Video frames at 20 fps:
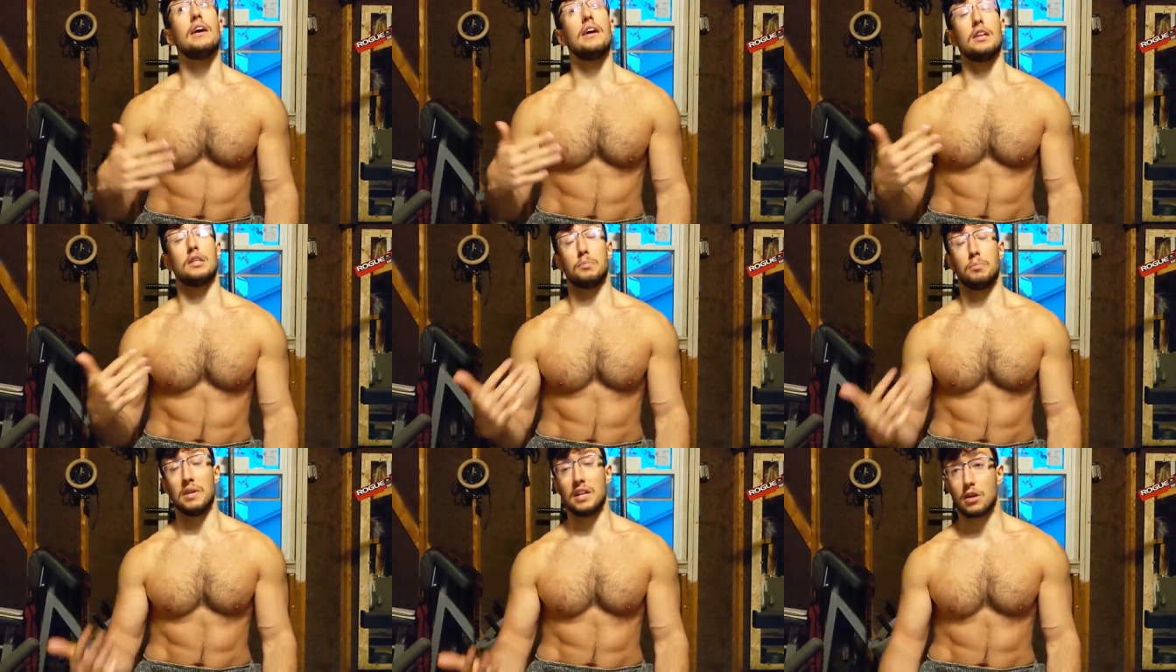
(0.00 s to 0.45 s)

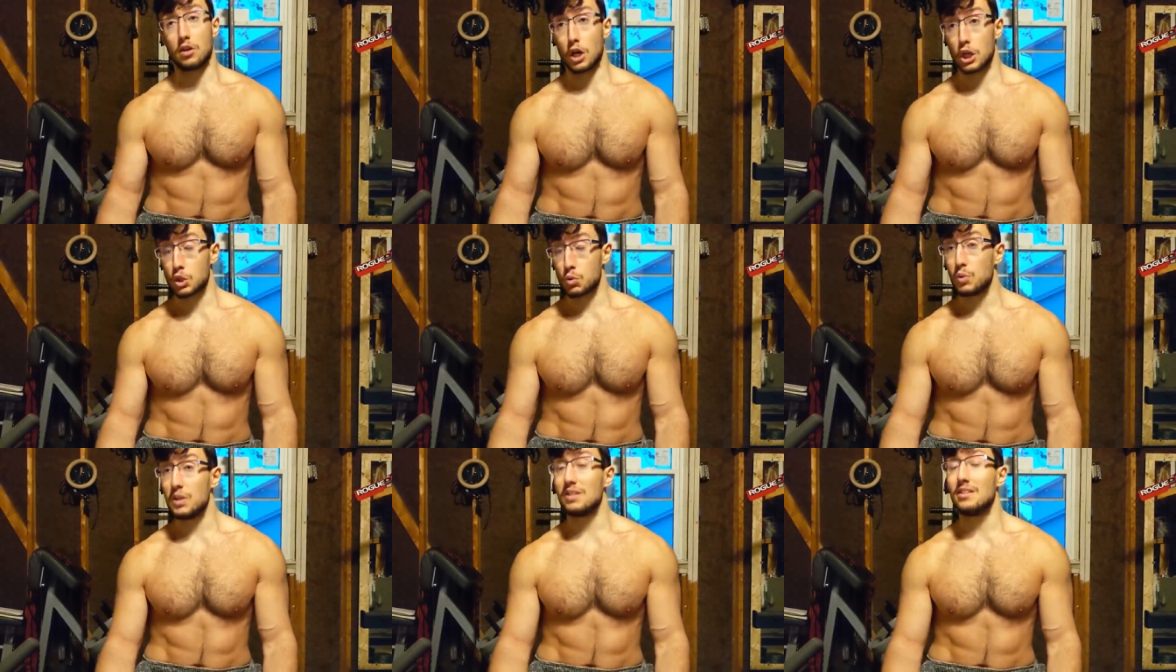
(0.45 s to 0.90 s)
is
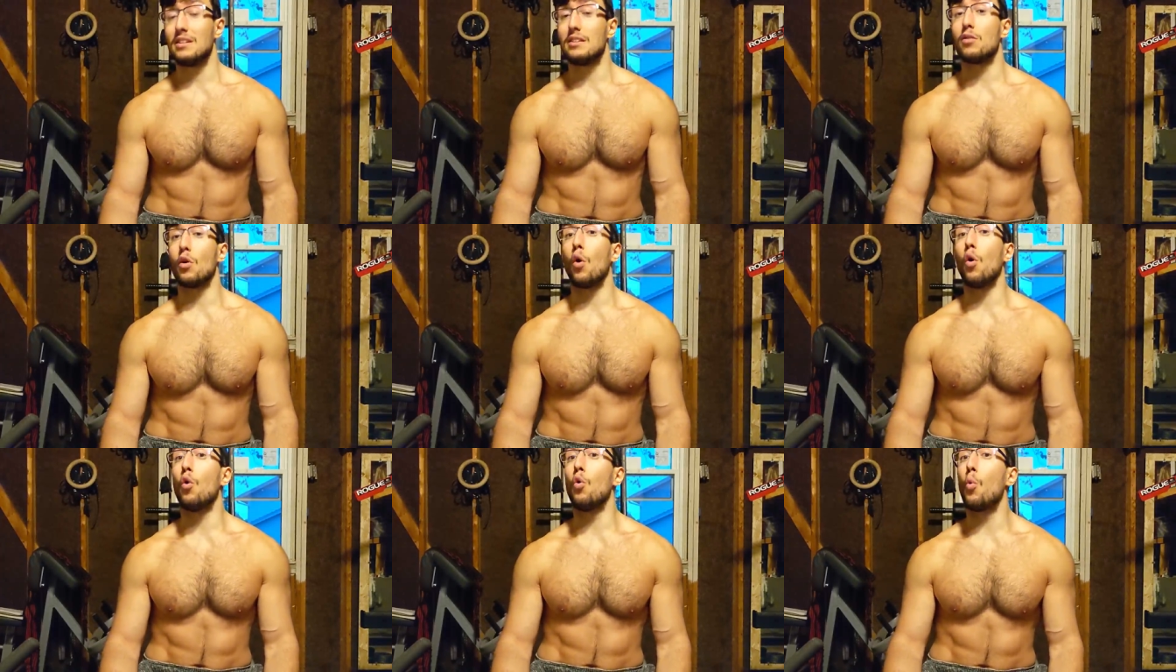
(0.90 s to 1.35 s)
because we
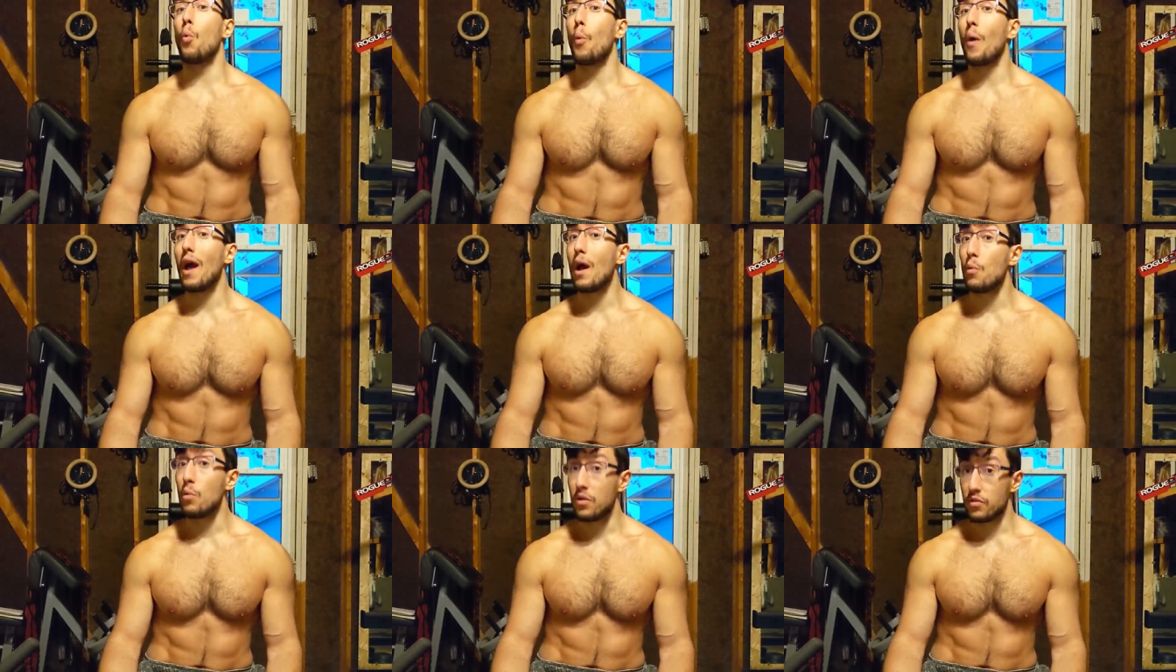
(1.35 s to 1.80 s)
did
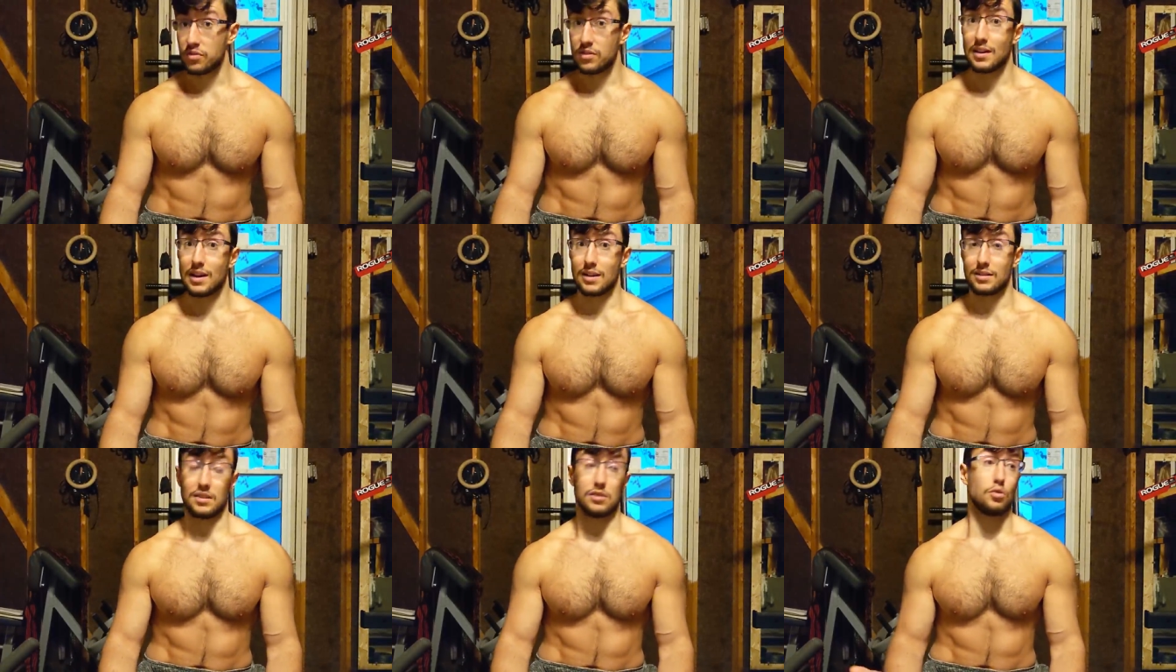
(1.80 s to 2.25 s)
away with
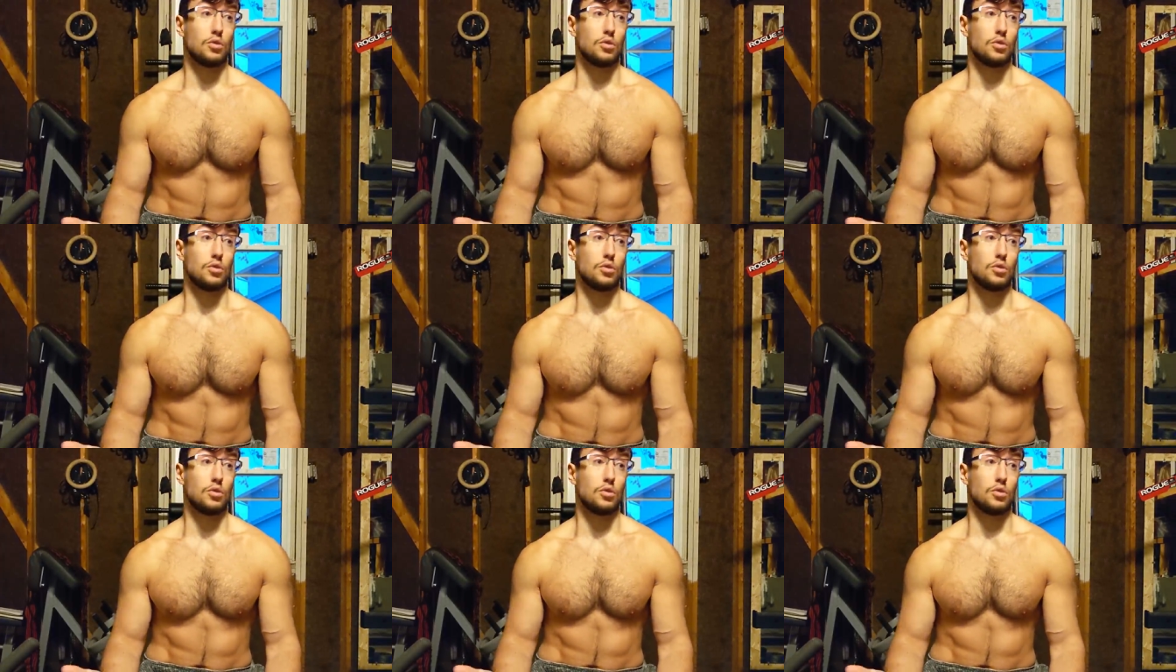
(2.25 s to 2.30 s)
that.